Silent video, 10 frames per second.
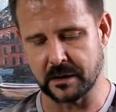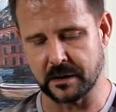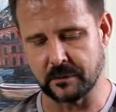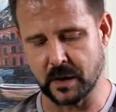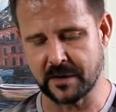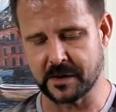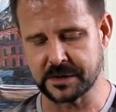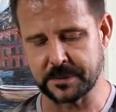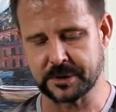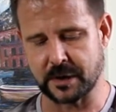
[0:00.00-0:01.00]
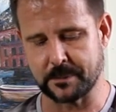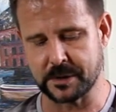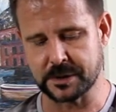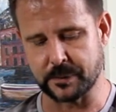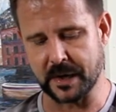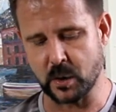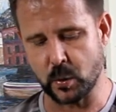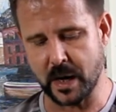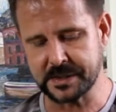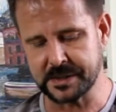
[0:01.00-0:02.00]
one of our subscribers
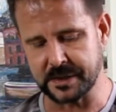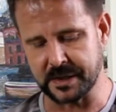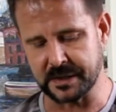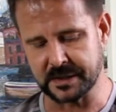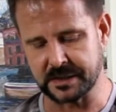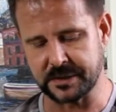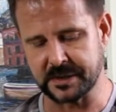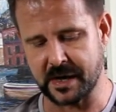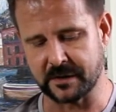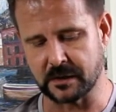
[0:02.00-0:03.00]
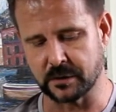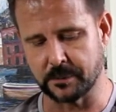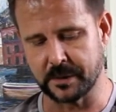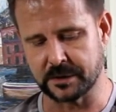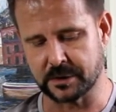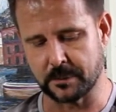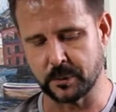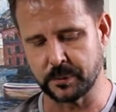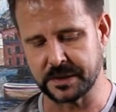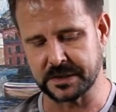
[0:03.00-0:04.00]
request this because he's having a little bit of trouble
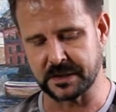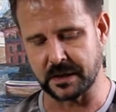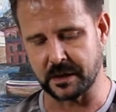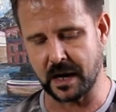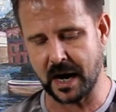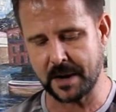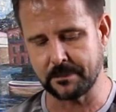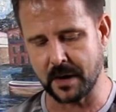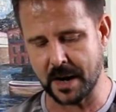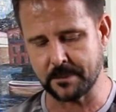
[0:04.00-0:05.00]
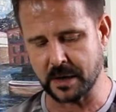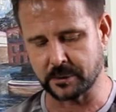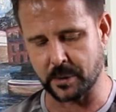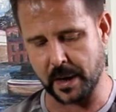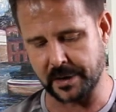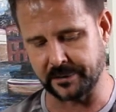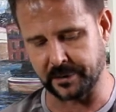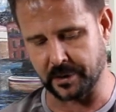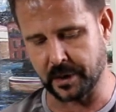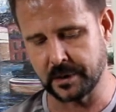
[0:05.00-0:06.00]
with his iMicro
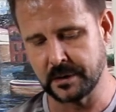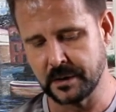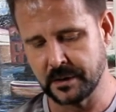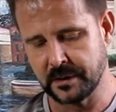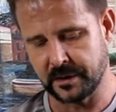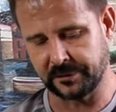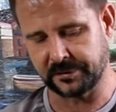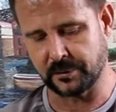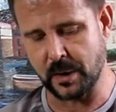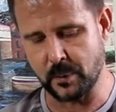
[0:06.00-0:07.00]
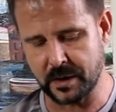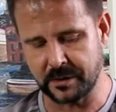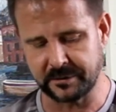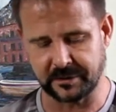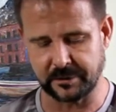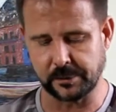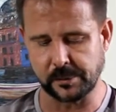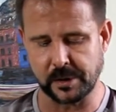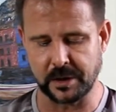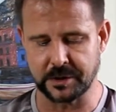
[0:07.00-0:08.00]
ITR. And so I wanted
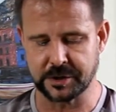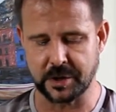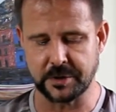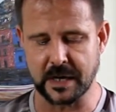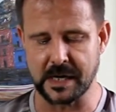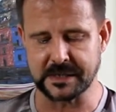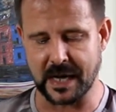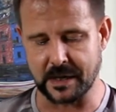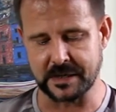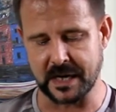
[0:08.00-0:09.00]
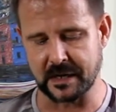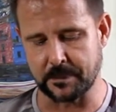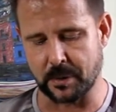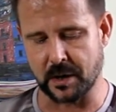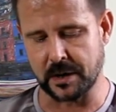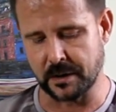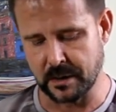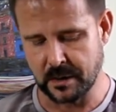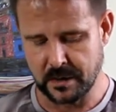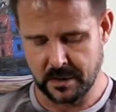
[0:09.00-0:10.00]
to show you guys how to take it apart,
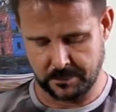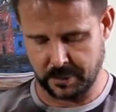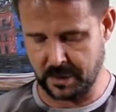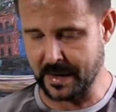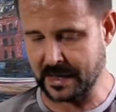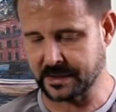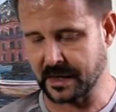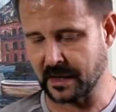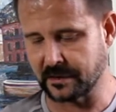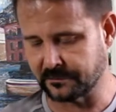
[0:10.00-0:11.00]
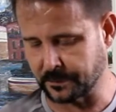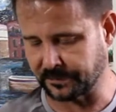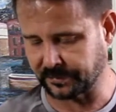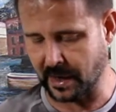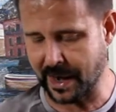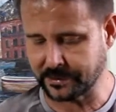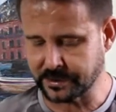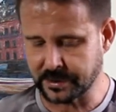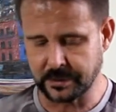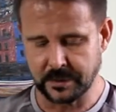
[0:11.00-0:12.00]
put it back together from scratch.
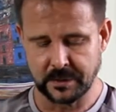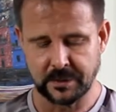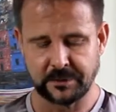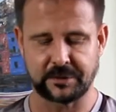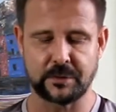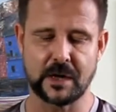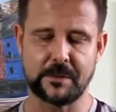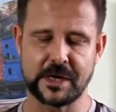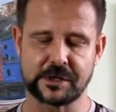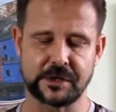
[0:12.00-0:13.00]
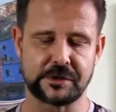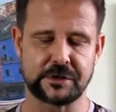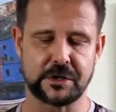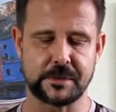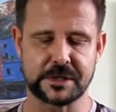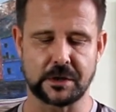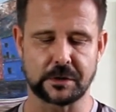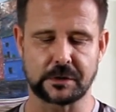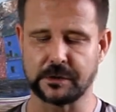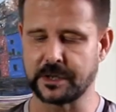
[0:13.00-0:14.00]
So you want to make sure the tube is
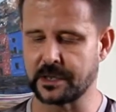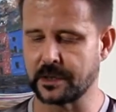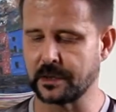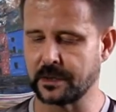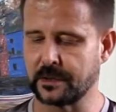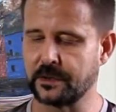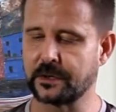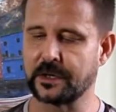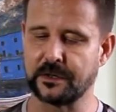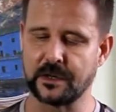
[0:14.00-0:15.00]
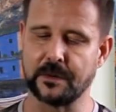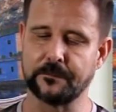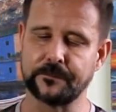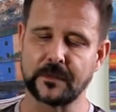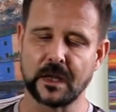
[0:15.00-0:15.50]
all clear. You can,